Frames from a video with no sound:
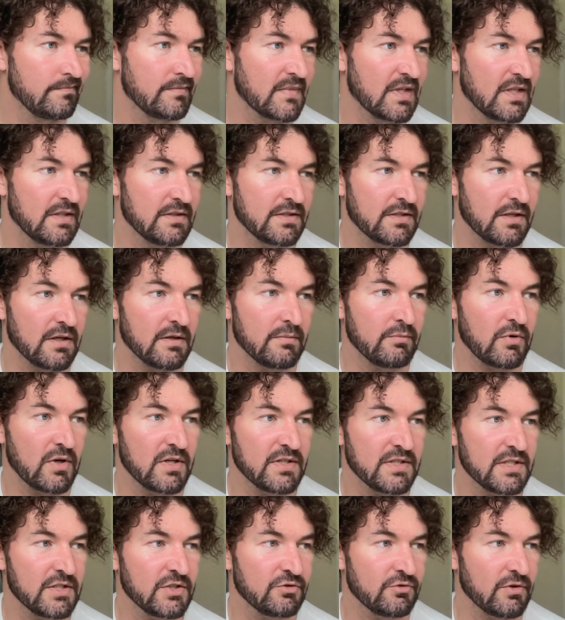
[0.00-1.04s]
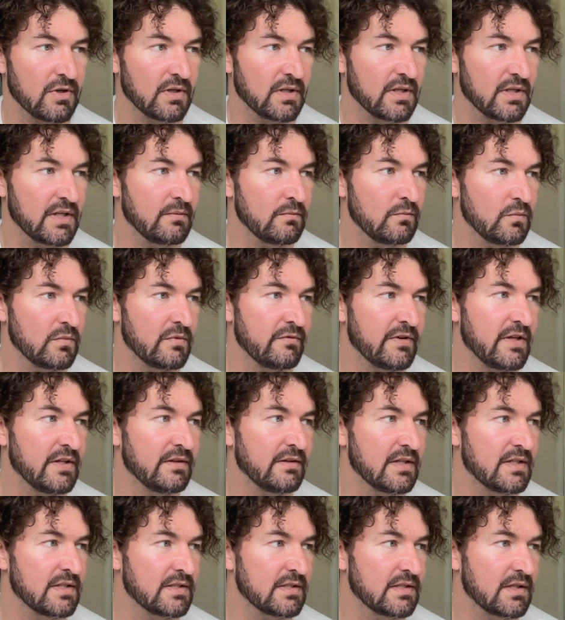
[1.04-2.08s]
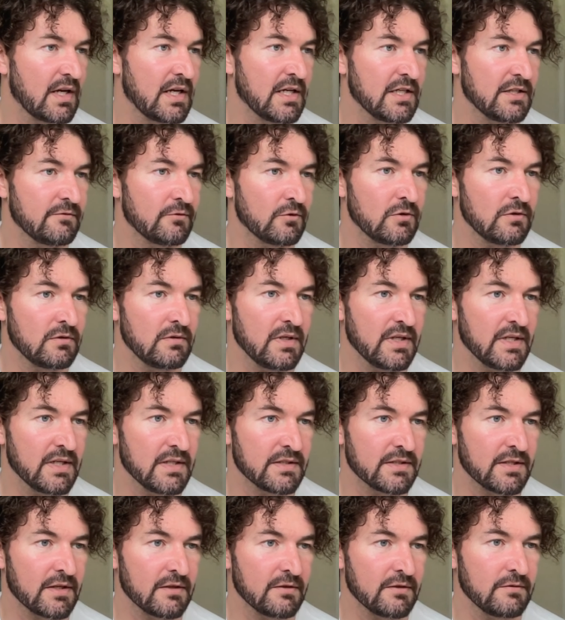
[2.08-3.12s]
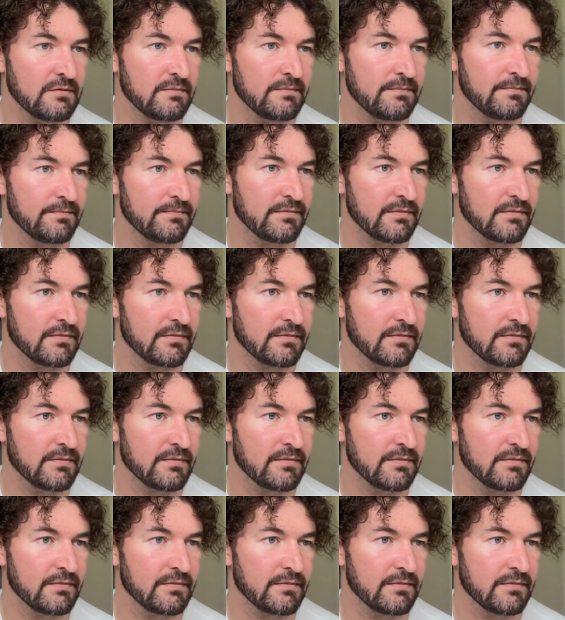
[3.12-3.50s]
So price is struggling within this H4 internal.